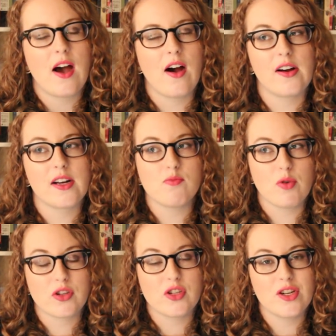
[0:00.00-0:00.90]
on
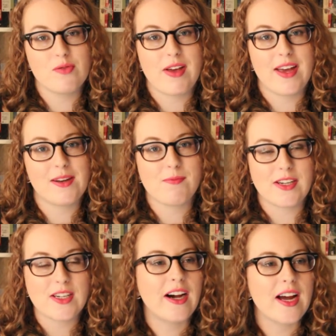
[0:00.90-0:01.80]
BookTube in my
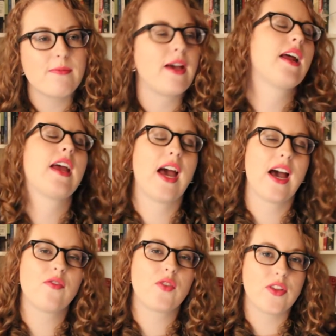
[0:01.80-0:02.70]
time, and I
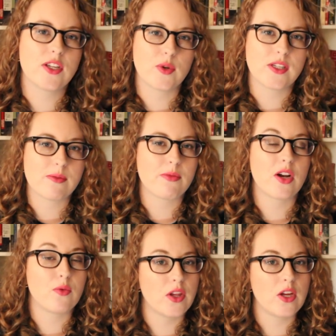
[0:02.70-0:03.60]
have read this one summer
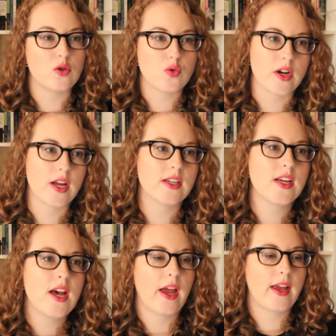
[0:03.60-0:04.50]
and really enjoyed it.
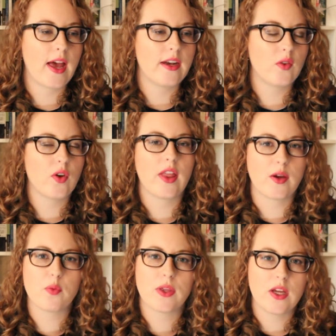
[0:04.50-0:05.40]
Again, like a
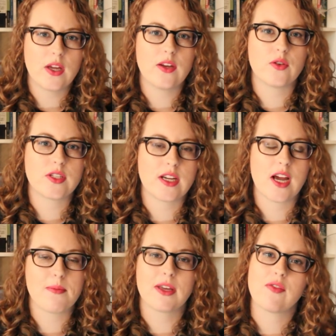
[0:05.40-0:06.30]
really interesting
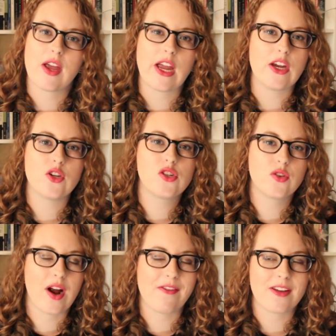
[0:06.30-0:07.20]
coming of age
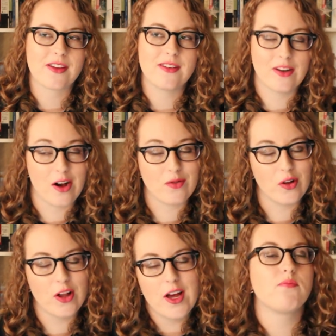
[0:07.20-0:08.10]
graphic
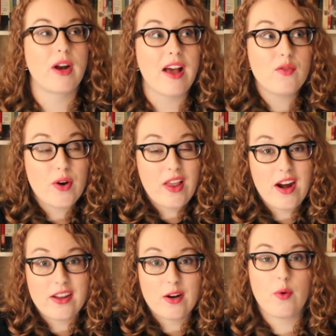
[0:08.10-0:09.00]
novel, but I haven't read a lot
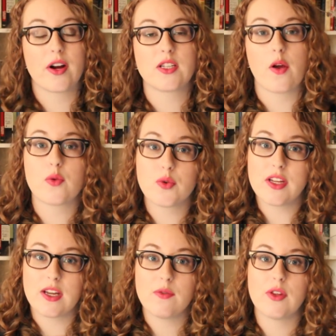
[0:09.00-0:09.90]
of their work, so I was
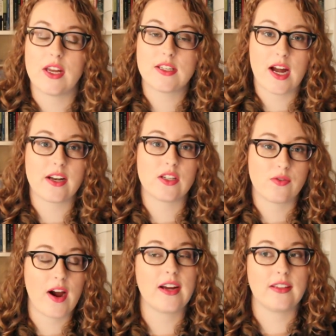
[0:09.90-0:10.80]
really, really excited to
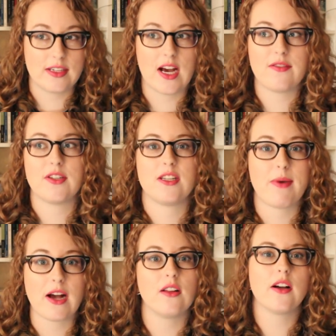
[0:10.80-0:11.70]
finally dive into the
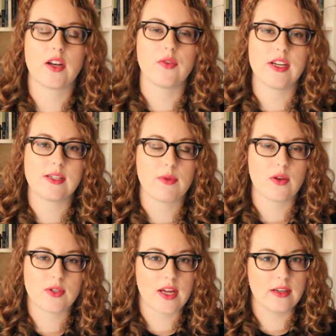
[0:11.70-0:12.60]
backlog and read some of
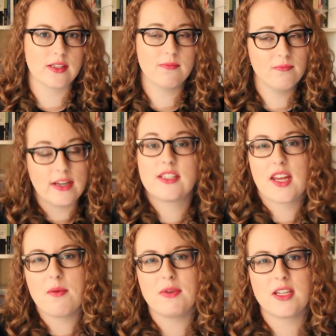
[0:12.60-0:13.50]
those things. And
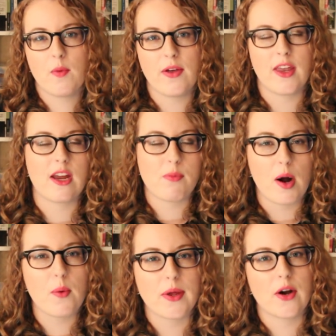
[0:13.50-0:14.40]
Skim is the one that I've
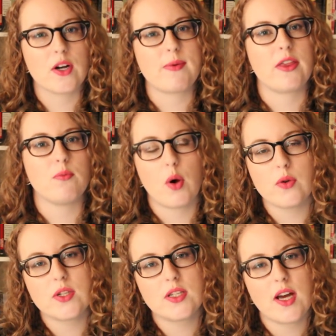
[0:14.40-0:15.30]
probably heard about the
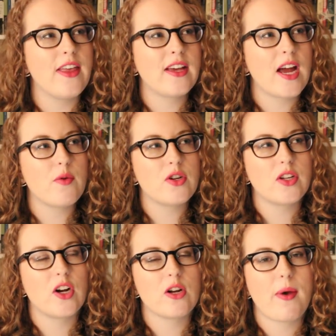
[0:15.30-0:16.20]
most. I think I originally
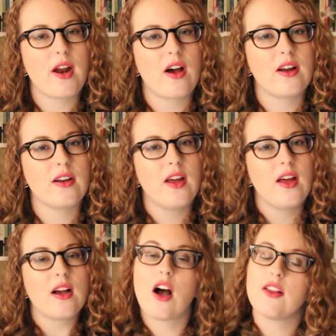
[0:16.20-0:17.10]
heard about it on
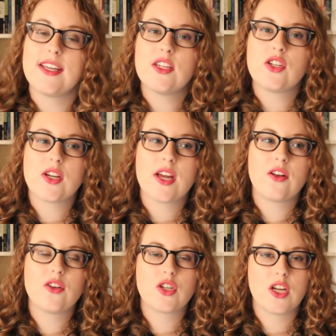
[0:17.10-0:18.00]
Colleen's
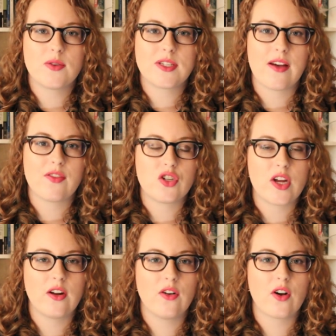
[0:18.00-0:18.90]
channel. She used to have a
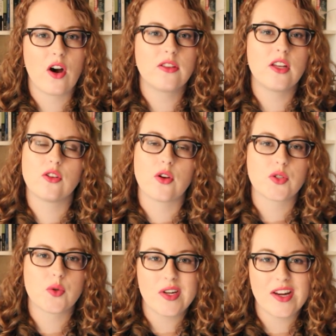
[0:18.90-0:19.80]
channel called Little
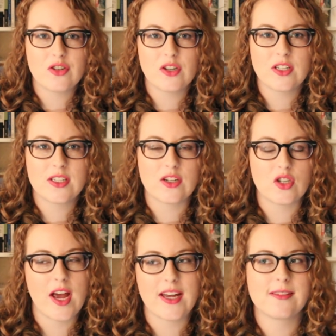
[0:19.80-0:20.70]
Ghost Creations, and
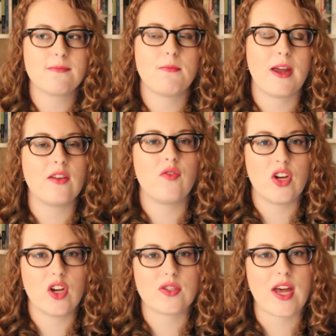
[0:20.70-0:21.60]
she hasn't made
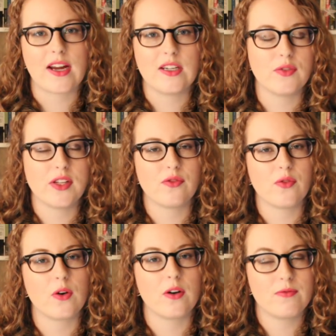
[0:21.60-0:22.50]
videos actively
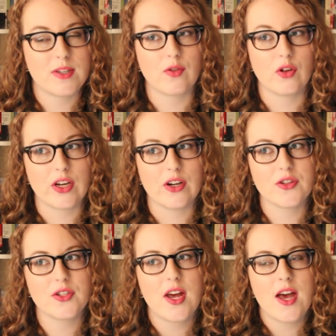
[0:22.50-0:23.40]
for several years,